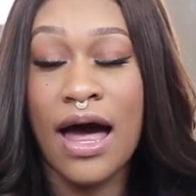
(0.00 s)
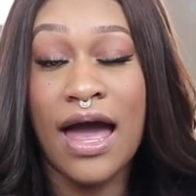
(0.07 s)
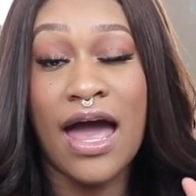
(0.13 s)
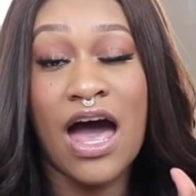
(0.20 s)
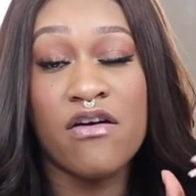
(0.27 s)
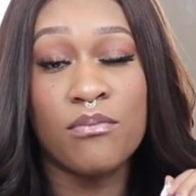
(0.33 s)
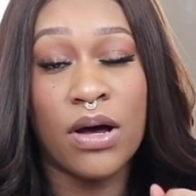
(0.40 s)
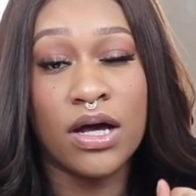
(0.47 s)
I
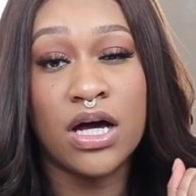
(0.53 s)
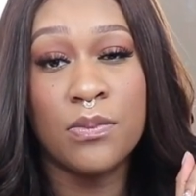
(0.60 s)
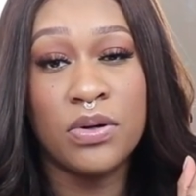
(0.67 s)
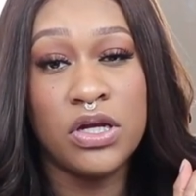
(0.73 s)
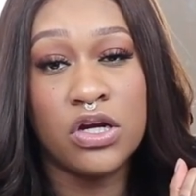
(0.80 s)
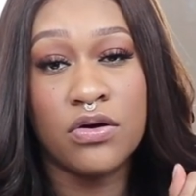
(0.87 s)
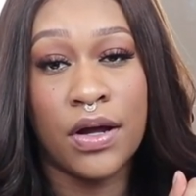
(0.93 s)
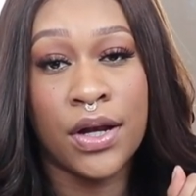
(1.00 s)
have my
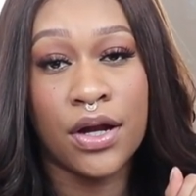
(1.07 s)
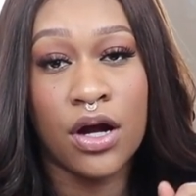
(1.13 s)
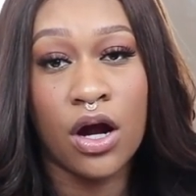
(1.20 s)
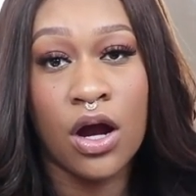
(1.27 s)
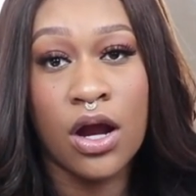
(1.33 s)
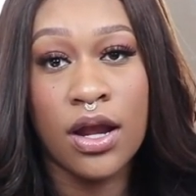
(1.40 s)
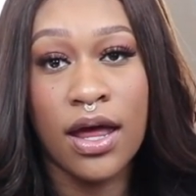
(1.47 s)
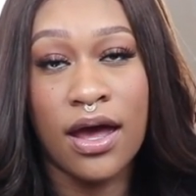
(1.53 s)
company credit
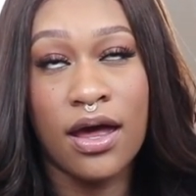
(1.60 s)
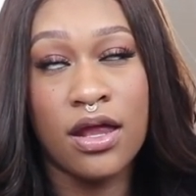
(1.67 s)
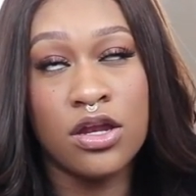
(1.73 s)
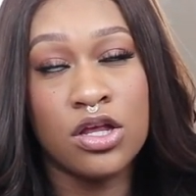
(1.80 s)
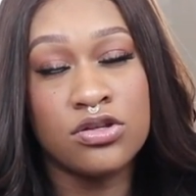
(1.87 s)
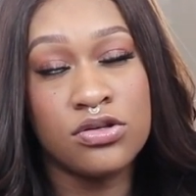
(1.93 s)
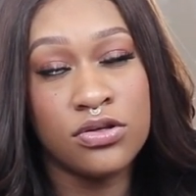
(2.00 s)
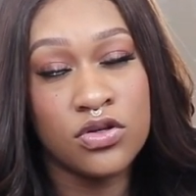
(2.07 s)
card,
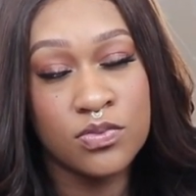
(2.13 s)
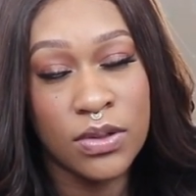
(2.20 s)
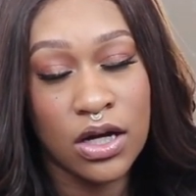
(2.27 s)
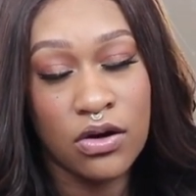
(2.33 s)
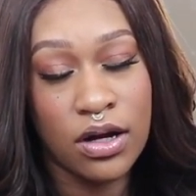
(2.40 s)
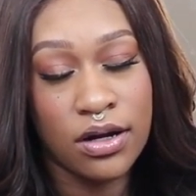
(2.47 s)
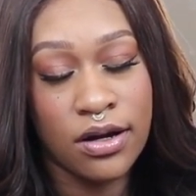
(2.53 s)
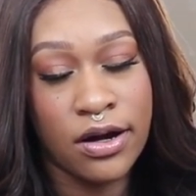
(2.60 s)
and to use my
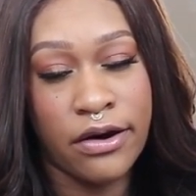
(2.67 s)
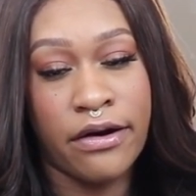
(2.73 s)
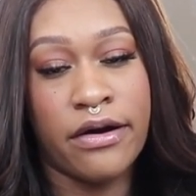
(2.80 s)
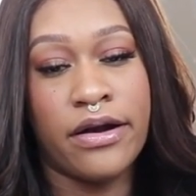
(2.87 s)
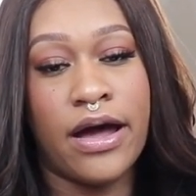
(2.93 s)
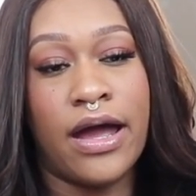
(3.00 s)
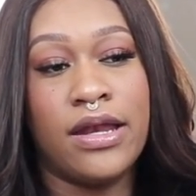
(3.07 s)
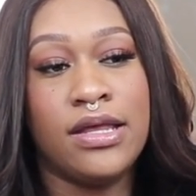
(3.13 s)
credit
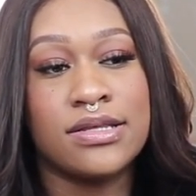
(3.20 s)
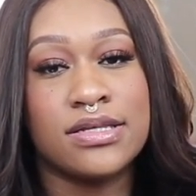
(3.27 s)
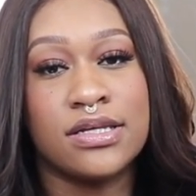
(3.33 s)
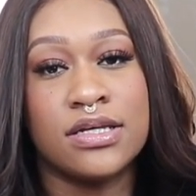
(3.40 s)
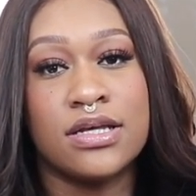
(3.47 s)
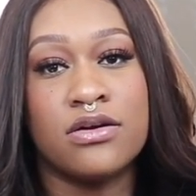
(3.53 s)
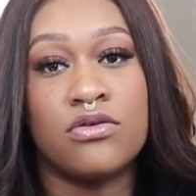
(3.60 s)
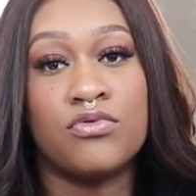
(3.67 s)
card, I need
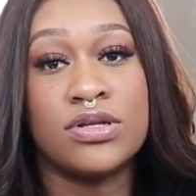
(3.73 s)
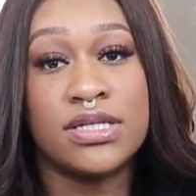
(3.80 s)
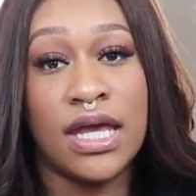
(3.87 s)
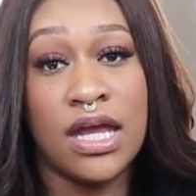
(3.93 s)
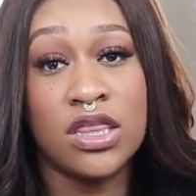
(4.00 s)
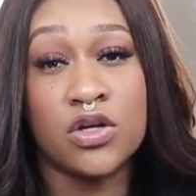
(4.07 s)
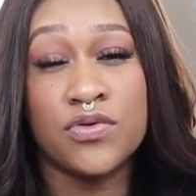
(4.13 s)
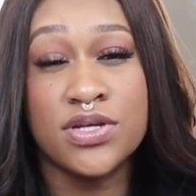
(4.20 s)
to
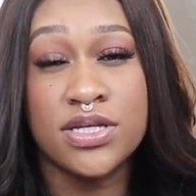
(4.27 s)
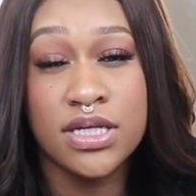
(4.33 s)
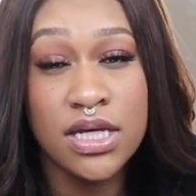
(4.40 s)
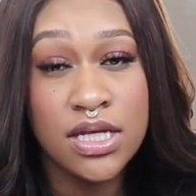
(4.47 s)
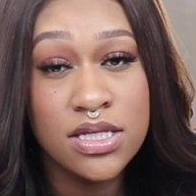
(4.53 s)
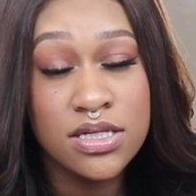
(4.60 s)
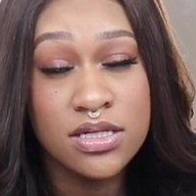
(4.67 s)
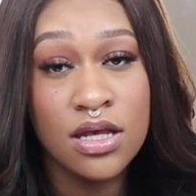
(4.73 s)
retain the
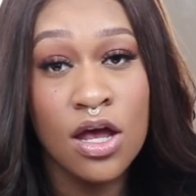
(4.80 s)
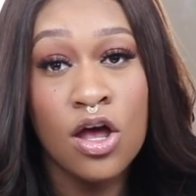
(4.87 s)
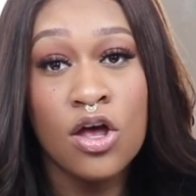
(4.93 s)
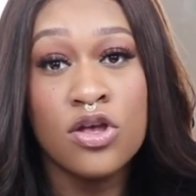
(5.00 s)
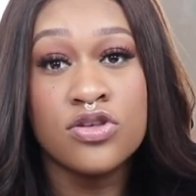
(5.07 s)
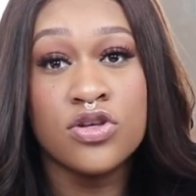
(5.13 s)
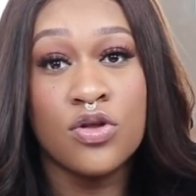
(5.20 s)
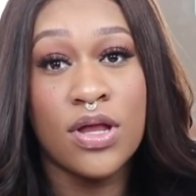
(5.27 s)
receipts
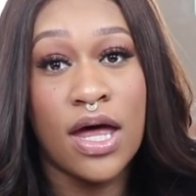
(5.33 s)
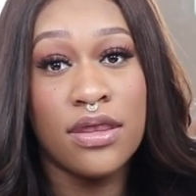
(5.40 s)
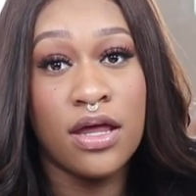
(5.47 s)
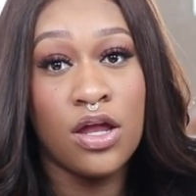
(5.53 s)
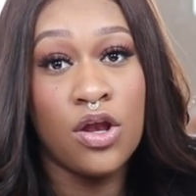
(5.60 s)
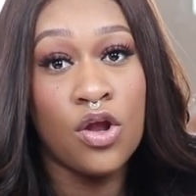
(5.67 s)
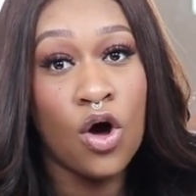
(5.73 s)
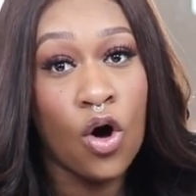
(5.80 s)
so that
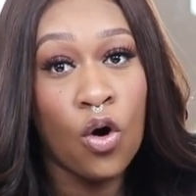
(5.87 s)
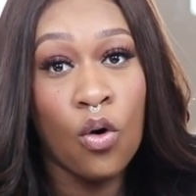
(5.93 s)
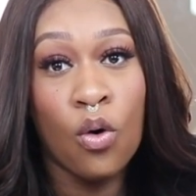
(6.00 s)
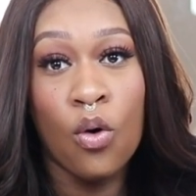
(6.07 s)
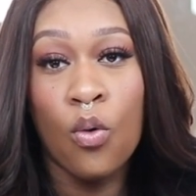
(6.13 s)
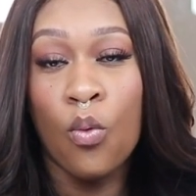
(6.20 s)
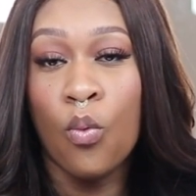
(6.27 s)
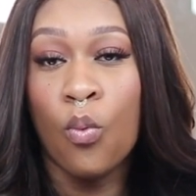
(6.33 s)
they
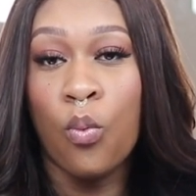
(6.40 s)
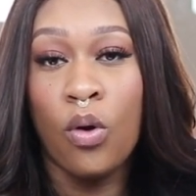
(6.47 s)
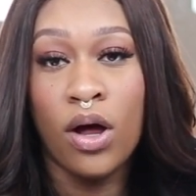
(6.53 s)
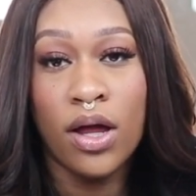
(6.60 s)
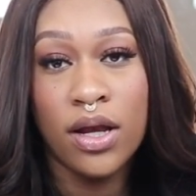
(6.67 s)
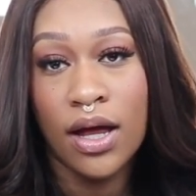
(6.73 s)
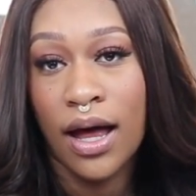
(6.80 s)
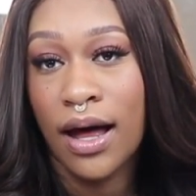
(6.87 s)
know
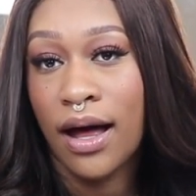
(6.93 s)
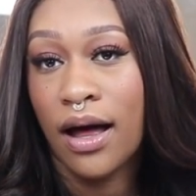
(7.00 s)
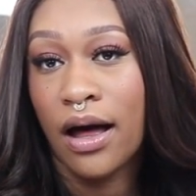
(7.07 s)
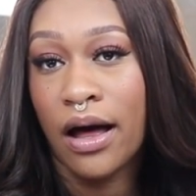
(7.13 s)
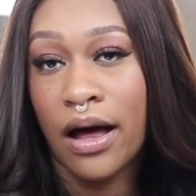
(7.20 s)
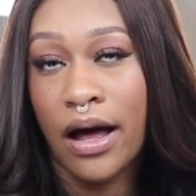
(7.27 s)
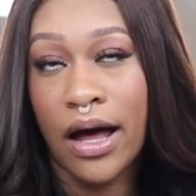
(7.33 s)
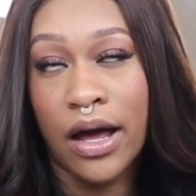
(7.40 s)
what
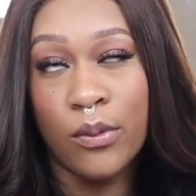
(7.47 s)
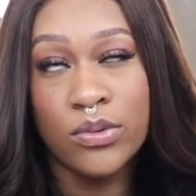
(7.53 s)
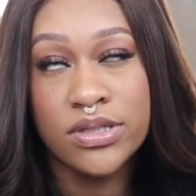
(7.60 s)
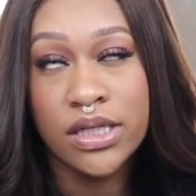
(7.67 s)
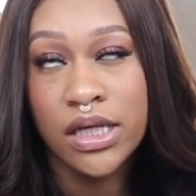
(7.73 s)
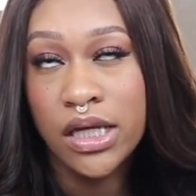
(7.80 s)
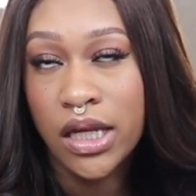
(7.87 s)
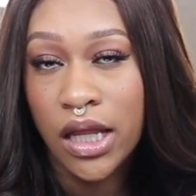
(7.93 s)
I
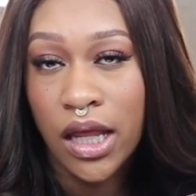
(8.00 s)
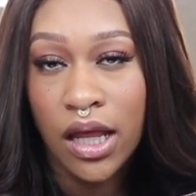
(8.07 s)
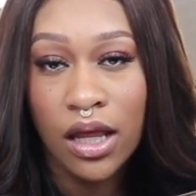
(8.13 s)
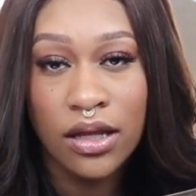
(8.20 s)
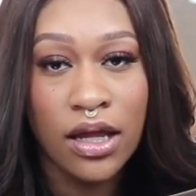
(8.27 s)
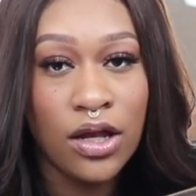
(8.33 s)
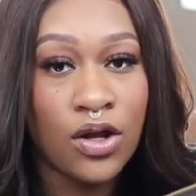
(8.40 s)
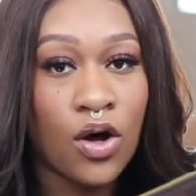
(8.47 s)
was
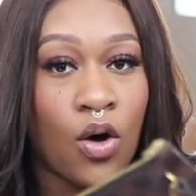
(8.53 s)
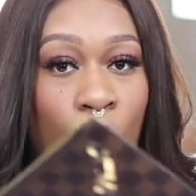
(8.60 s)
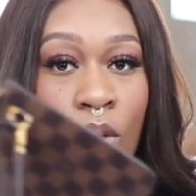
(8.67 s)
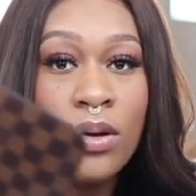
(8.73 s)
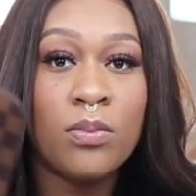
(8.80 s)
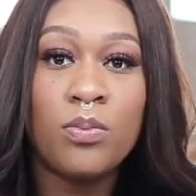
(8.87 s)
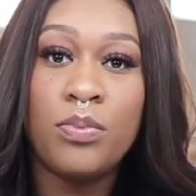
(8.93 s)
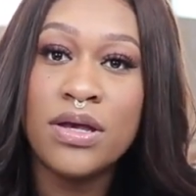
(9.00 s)
eating. They know
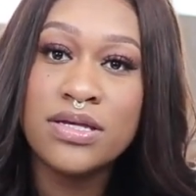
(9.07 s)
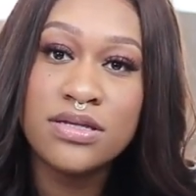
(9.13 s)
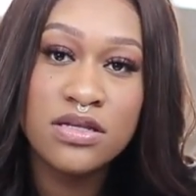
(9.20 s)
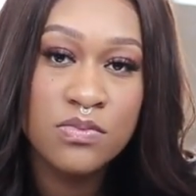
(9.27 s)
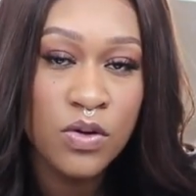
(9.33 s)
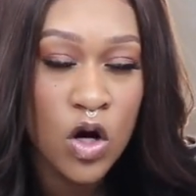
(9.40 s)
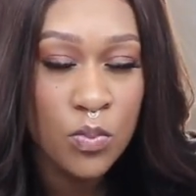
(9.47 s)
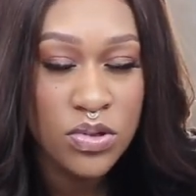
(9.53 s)
what
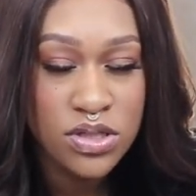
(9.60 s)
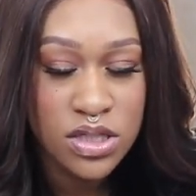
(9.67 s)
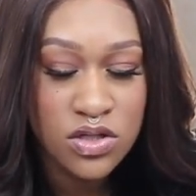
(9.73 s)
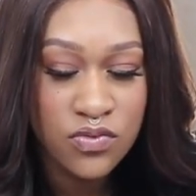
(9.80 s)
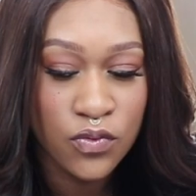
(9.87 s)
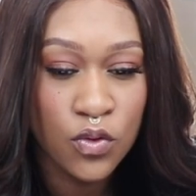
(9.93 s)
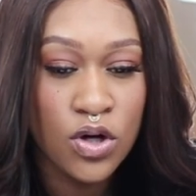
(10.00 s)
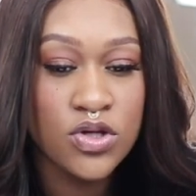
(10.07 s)
business purpose
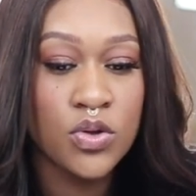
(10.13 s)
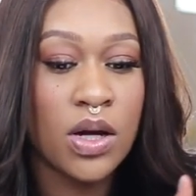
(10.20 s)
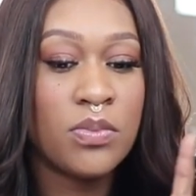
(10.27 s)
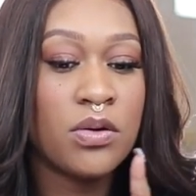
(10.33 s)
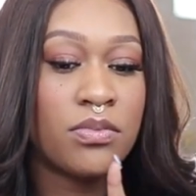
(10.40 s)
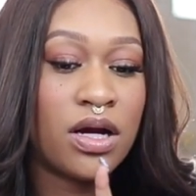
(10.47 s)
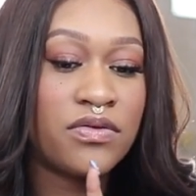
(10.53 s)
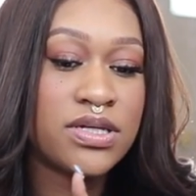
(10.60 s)
it's for. So I
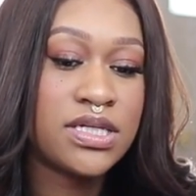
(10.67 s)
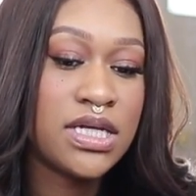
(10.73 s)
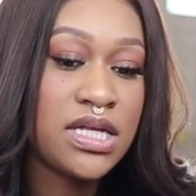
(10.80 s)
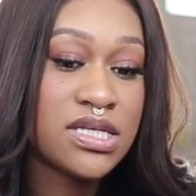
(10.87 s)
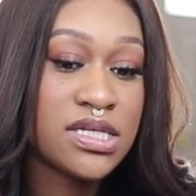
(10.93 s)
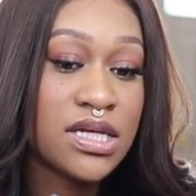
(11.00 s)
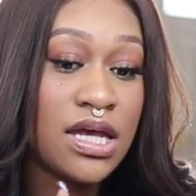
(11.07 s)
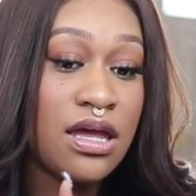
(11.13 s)
put my
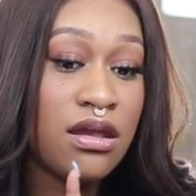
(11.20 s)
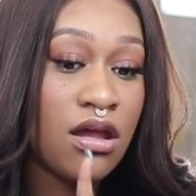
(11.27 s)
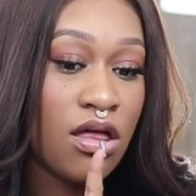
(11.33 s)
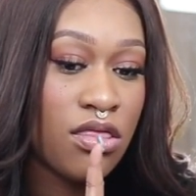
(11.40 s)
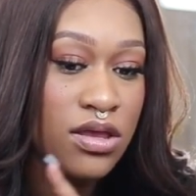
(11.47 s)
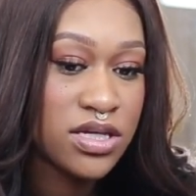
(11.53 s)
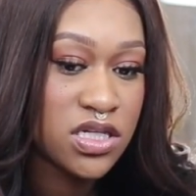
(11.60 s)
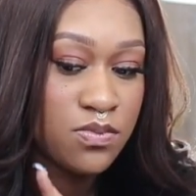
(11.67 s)
receipts in
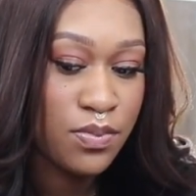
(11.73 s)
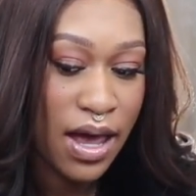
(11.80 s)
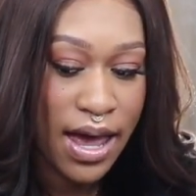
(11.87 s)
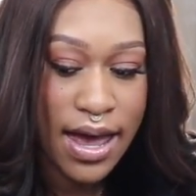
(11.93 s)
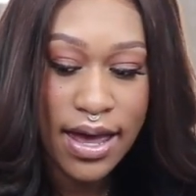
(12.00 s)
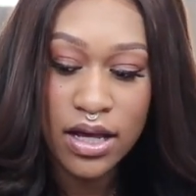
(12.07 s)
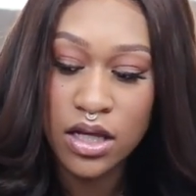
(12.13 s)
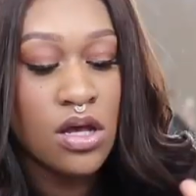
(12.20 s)
this
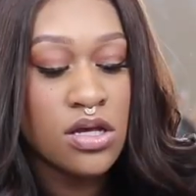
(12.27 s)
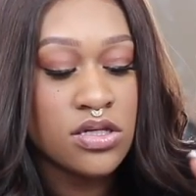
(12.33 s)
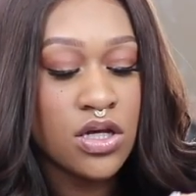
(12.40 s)
bag.